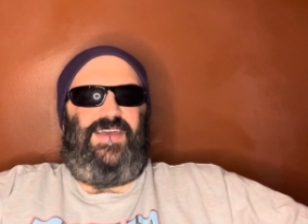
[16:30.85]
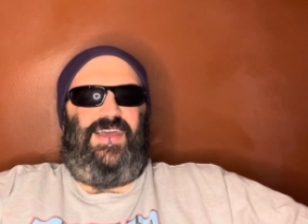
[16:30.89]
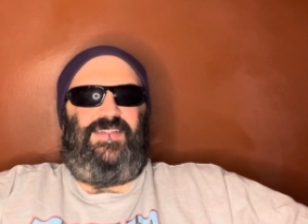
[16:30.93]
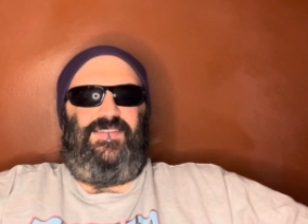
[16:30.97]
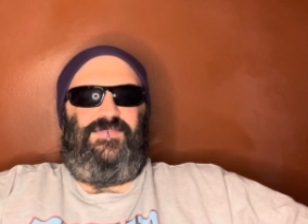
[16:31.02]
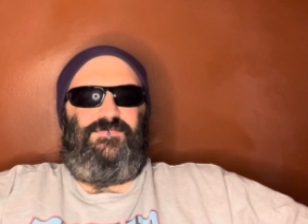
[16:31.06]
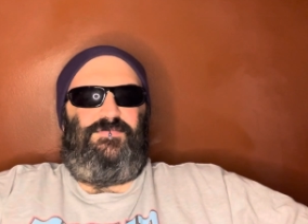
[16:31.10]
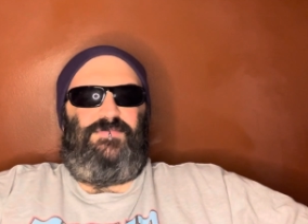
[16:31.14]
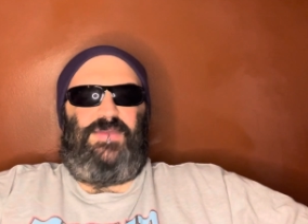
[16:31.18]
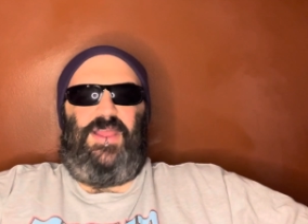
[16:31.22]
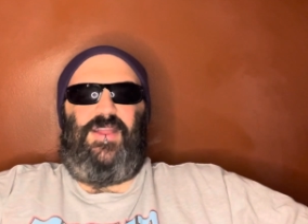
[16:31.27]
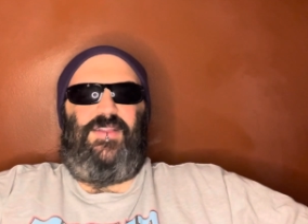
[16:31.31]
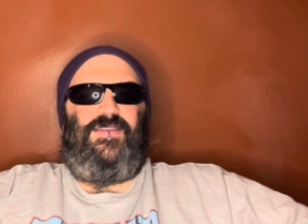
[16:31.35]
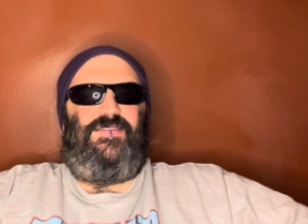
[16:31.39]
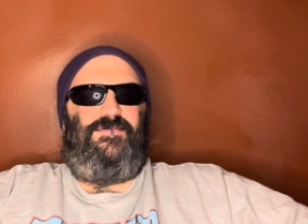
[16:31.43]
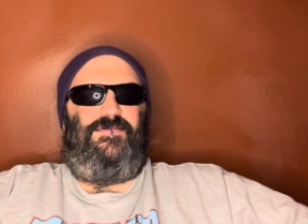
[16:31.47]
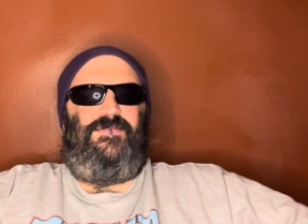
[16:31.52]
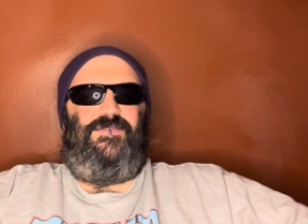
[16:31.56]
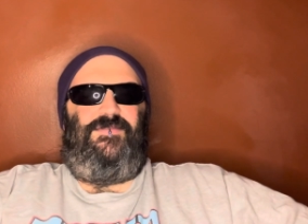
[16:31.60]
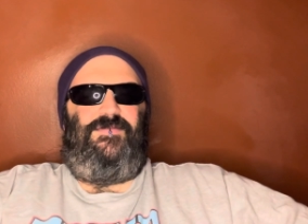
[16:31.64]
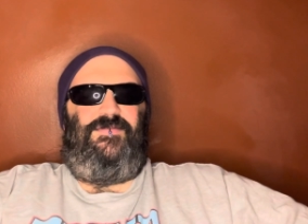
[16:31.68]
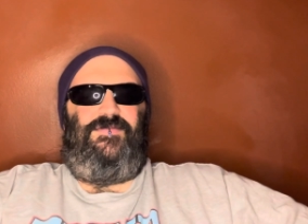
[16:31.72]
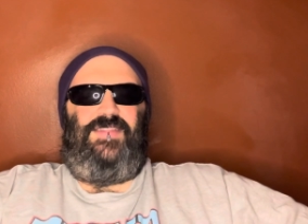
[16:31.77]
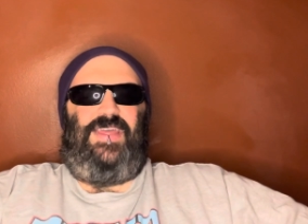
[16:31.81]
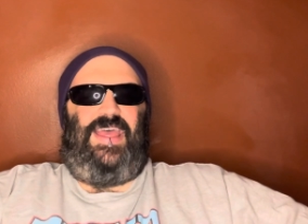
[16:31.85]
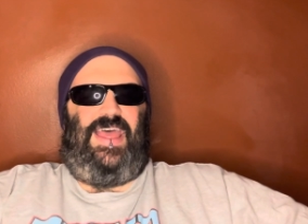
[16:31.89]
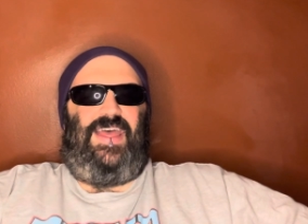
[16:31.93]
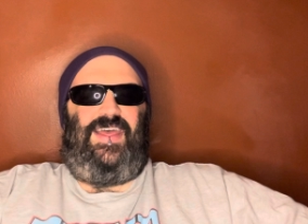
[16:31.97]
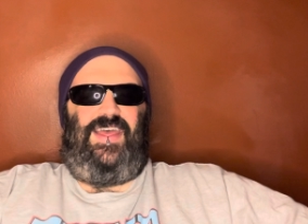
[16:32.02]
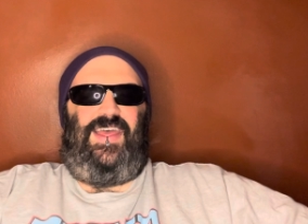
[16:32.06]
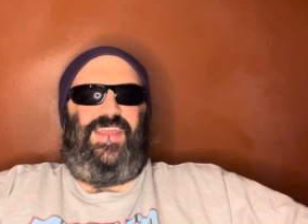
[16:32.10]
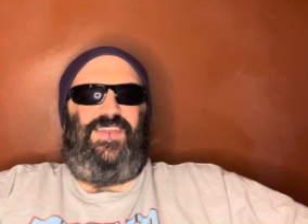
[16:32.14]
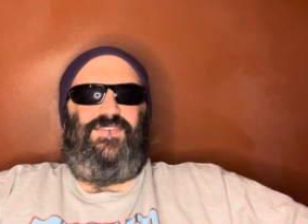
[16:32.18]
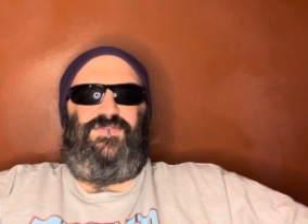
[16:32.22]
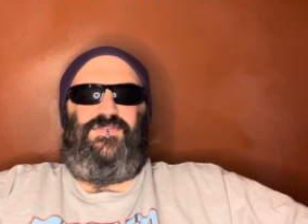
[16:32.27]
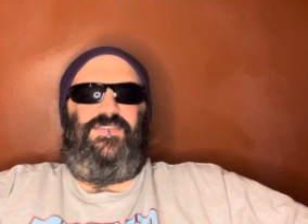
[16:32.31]
Uh, Bear, uh,
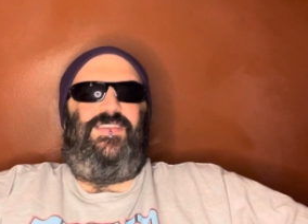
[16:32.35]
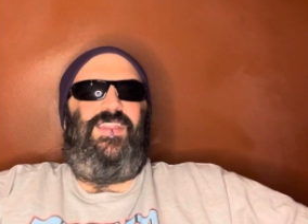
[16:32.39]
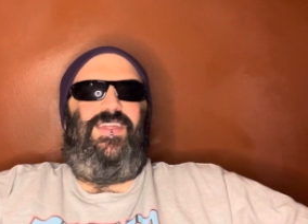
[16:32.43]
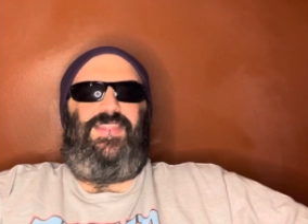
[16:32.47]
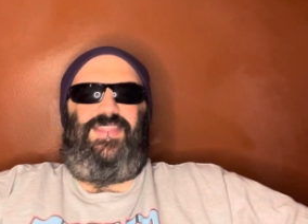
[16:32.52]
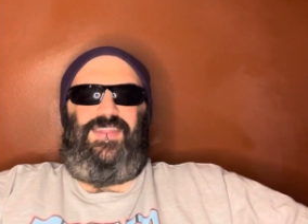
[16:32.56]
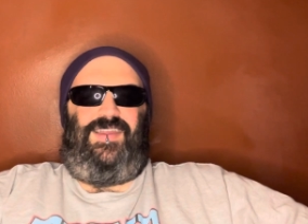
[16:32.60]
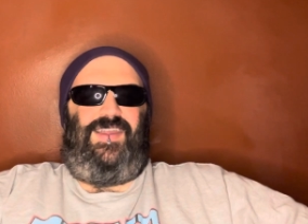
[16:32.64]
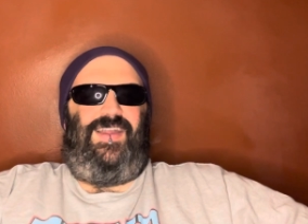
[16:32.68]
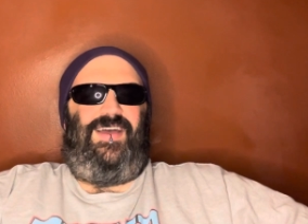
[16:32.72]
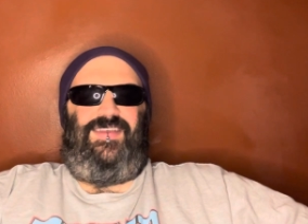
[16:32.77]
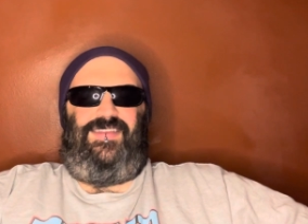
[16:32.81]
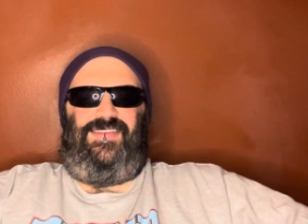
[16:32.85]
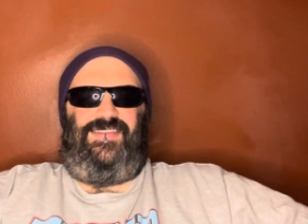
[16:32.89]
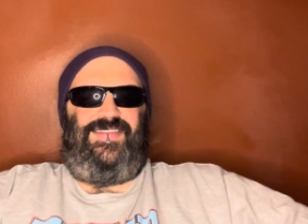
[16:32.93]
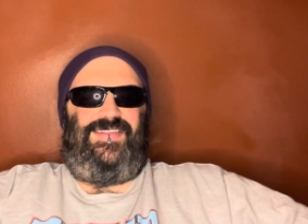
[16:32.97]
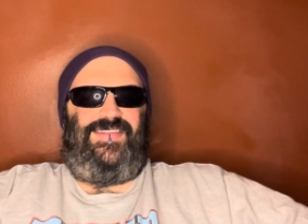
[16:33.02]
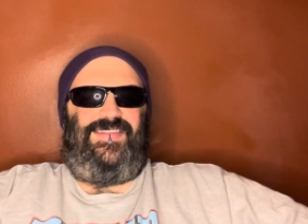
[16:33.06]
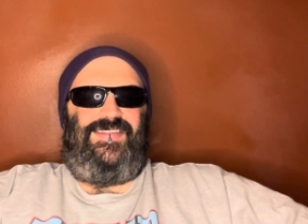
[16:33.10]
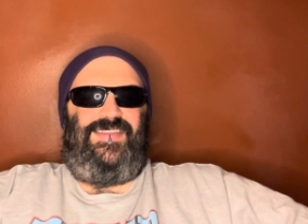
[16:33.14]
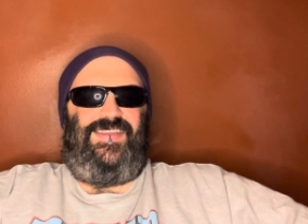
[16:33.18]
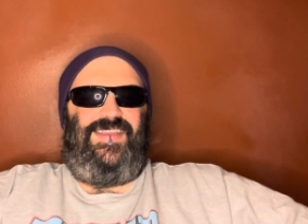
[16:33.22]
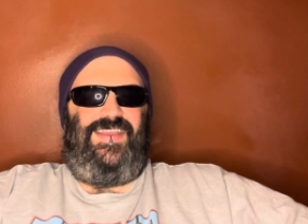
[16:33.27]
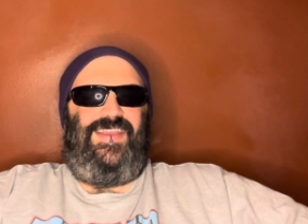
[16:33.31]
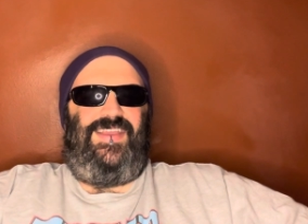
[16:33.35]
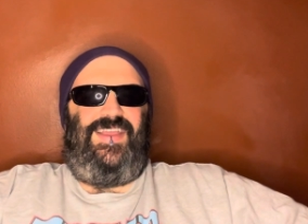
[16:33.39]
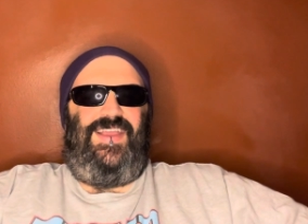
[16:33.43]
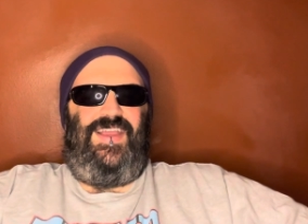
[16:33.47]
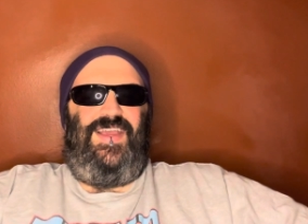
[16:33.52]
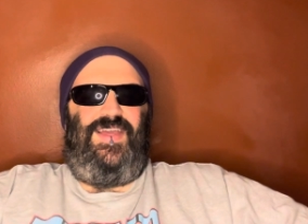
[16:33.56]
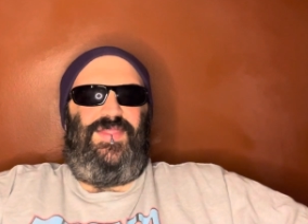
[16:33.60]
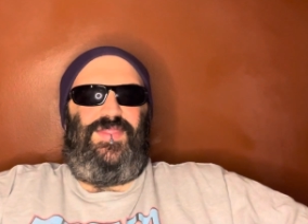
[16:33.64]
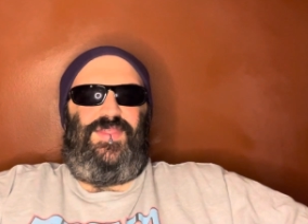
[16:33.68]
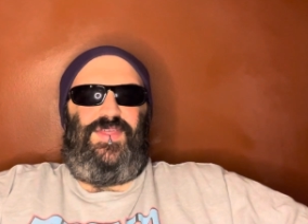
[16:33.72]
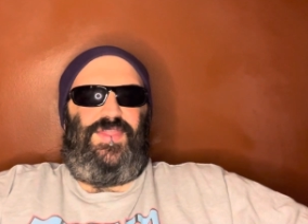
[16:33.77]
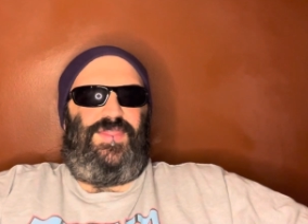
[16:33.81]
if nothing else,
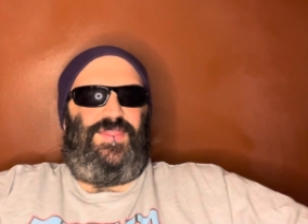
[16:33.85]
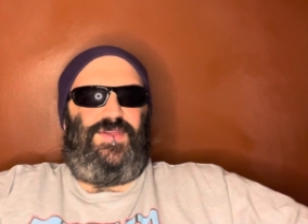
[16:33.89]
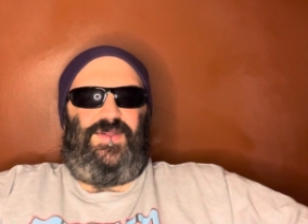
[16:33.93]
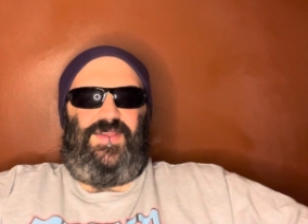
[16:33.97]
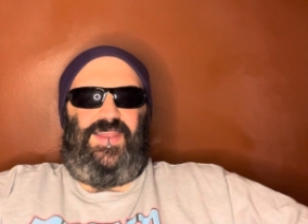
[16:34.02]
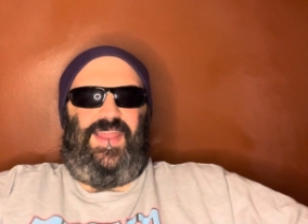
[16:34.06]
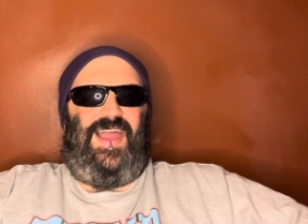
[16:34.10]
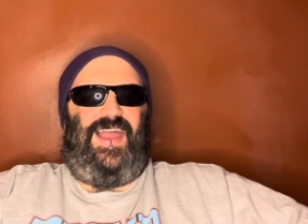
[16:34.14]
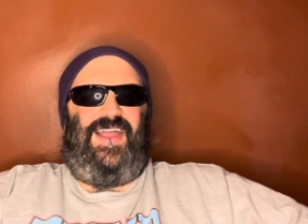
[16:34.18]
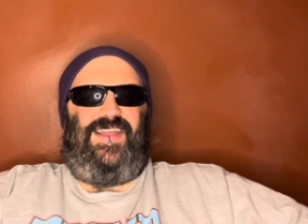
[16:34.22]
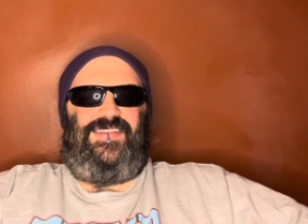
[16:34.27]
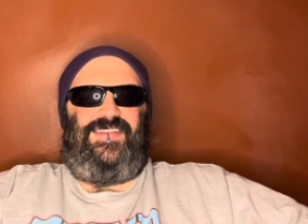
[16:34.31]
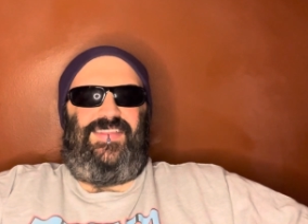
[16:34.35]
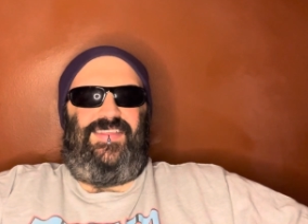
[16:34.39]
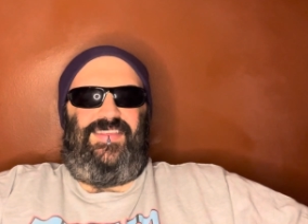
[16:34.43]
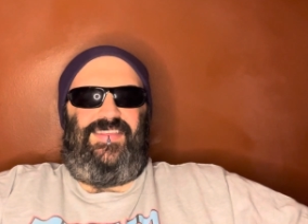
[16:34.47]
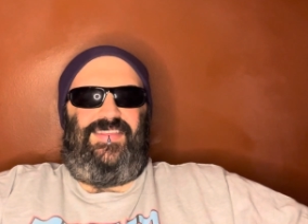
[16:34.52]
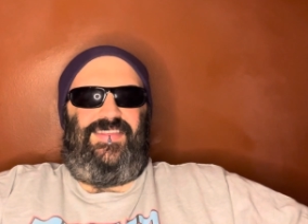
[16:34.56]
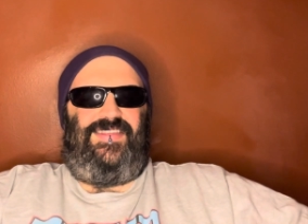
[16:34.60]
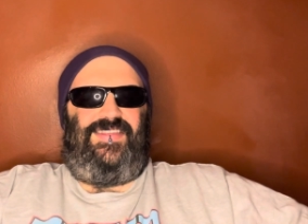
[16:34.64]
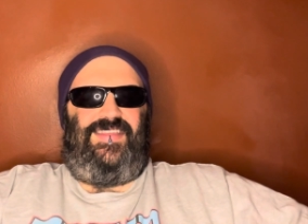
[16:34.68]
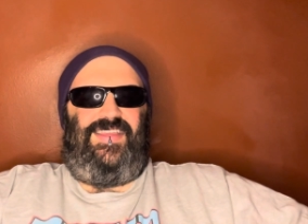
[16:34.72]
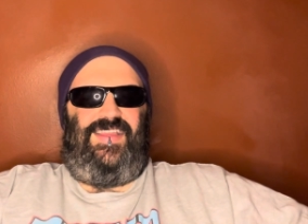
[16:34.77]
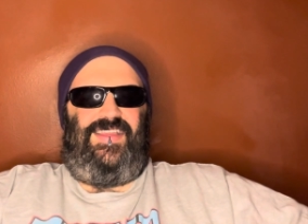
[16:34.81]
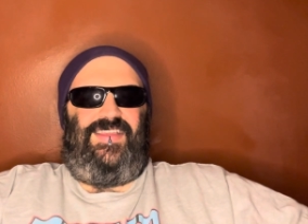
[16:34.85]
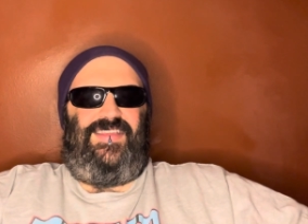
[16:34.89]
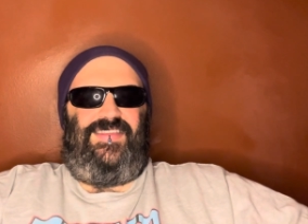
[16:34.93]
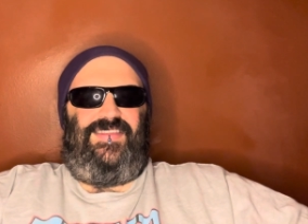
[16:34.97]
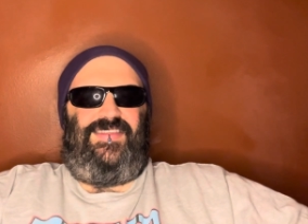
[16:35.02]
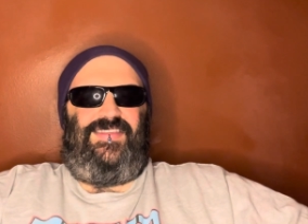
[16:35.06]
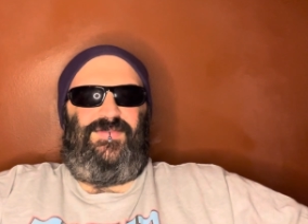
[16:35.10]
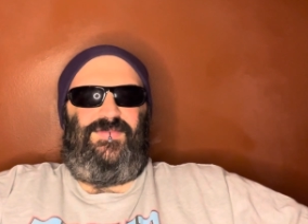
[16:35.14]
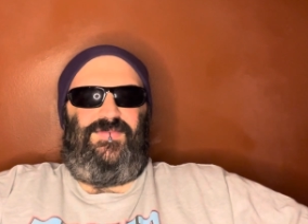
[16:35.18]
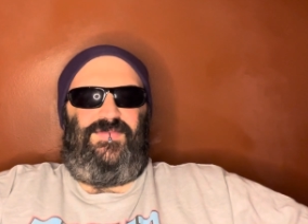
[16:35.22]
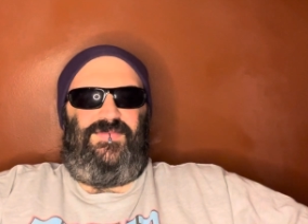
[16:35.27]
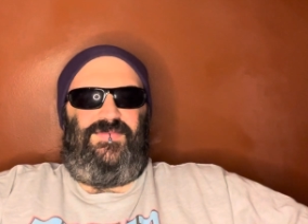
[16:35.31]
the third act is
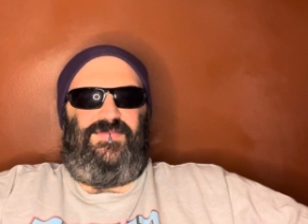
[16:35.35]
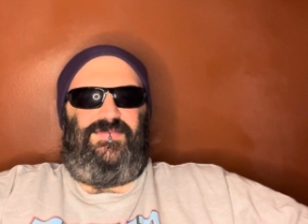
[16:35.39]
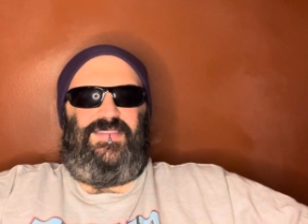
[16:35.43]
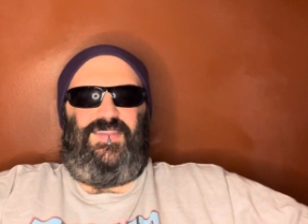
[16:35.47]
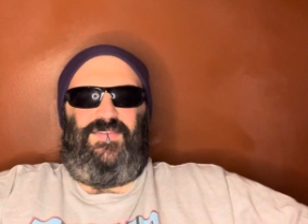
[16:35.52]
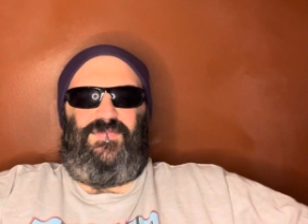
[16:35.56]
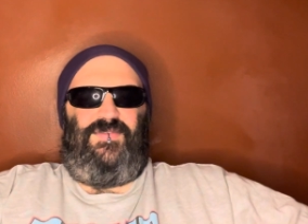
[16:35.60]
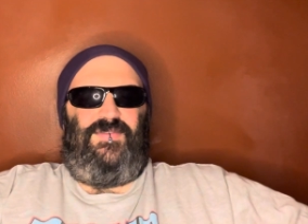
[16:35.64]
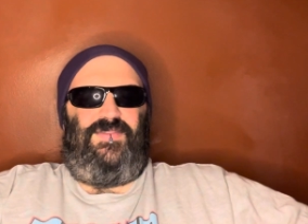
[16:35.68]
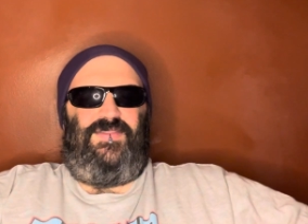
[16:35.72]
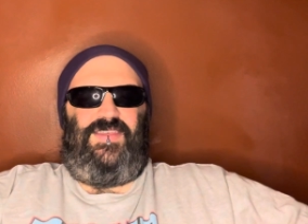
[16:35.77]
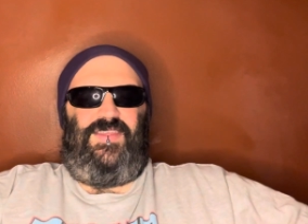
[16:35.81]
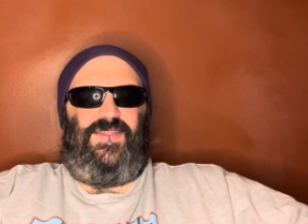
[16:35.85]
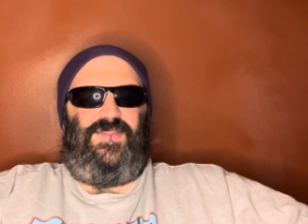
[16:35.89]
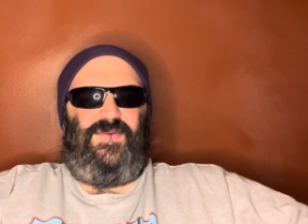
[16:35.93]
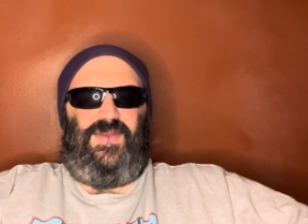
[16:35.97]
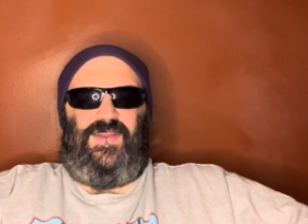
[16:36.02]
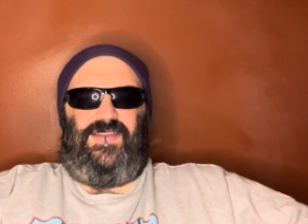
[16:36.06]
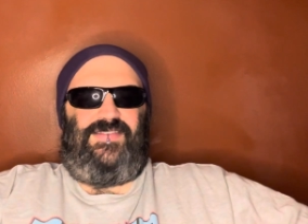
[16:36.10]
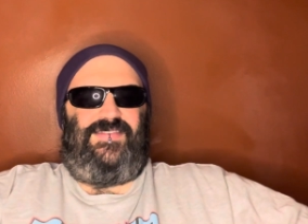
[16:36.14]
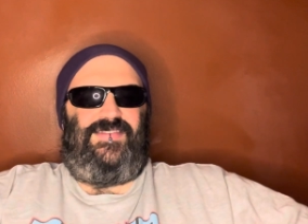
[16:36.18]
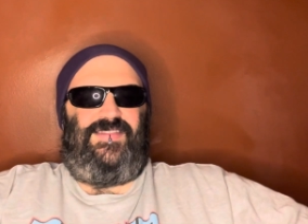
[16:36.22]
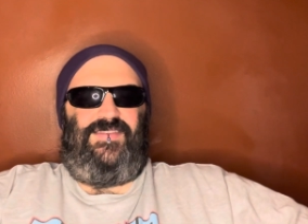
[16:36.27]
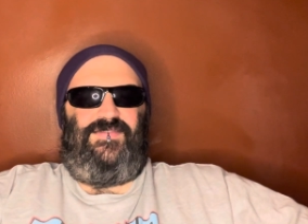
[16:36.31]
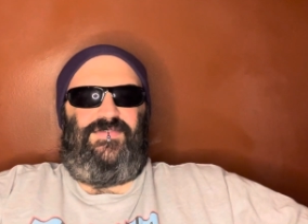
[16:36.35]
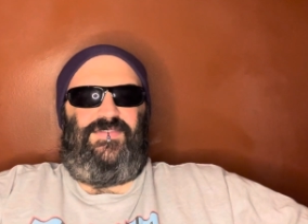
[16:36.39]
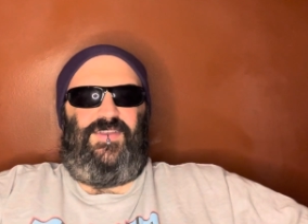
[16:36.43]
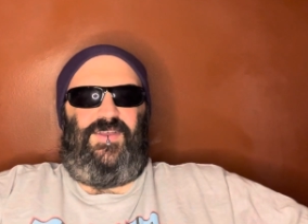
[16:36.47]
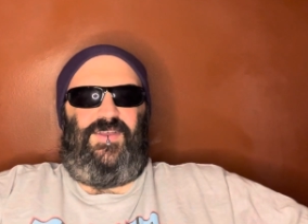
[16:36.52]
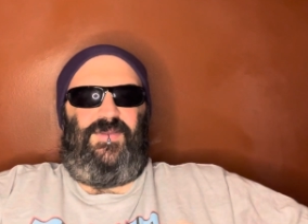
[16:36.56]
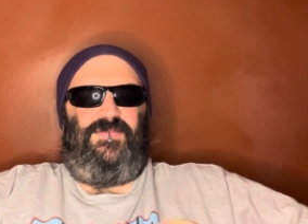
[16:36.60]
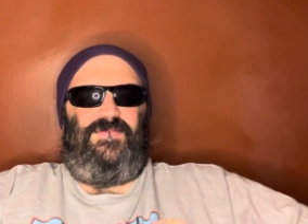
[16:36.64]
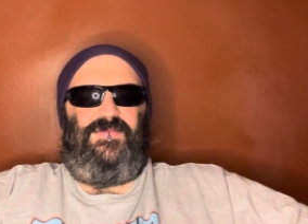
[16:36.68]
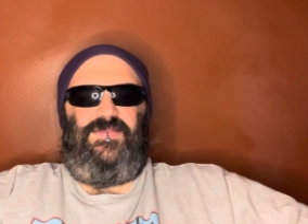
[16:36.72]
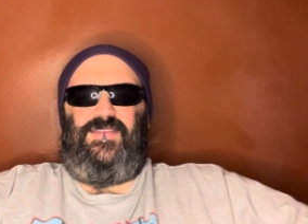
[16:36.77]
is different than the rest of the film.